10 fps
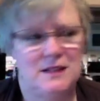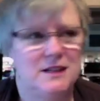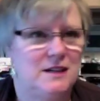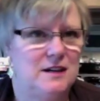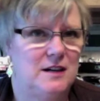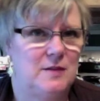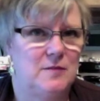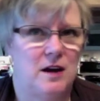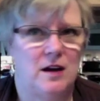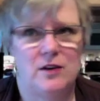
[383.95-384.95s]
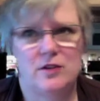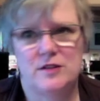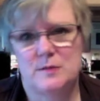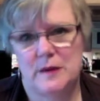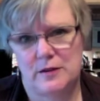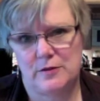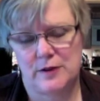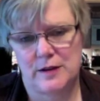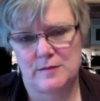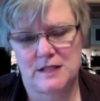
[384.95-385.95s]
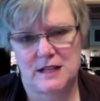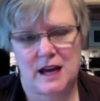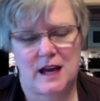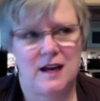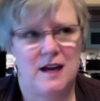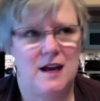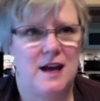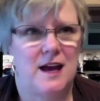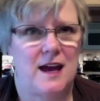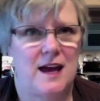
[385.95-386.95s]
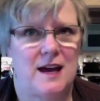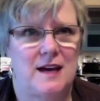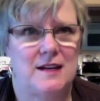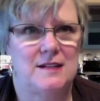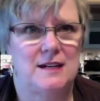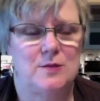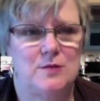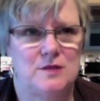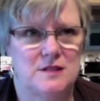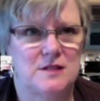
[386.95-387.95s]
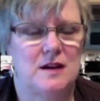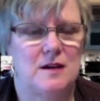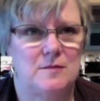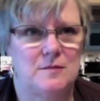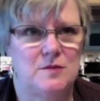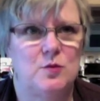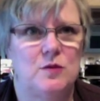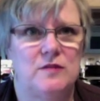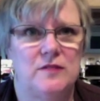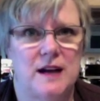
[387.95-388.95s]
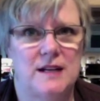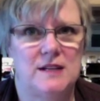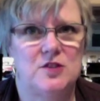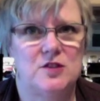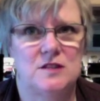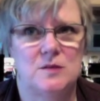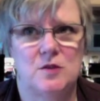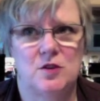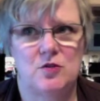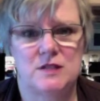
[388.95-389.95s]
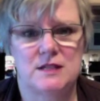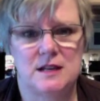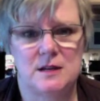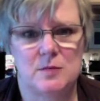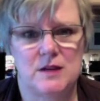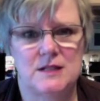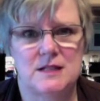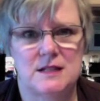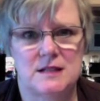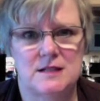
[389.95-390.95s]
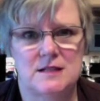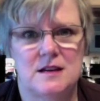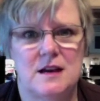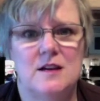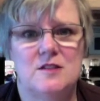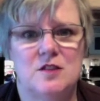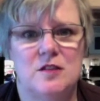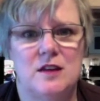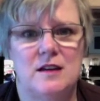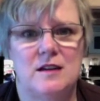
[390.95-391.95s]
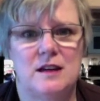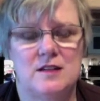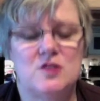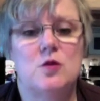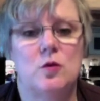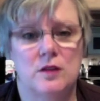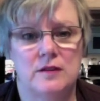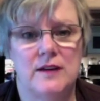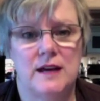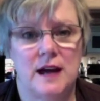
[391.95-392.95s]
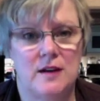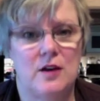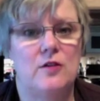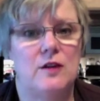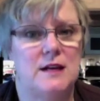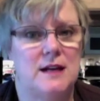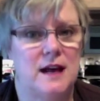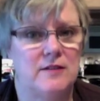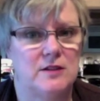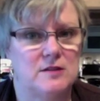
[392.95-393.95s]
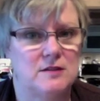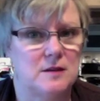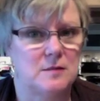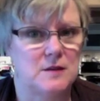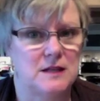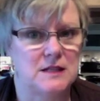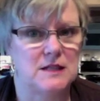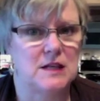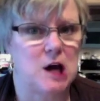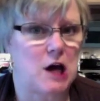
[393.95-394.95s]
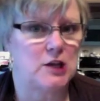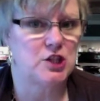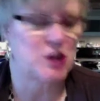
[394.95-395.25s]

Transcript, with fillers: um, the hunger is better for him today, and he was um, doing fine. He took some grissini breadsticks so that at school, if he got hungry, he'd have a little something to nosh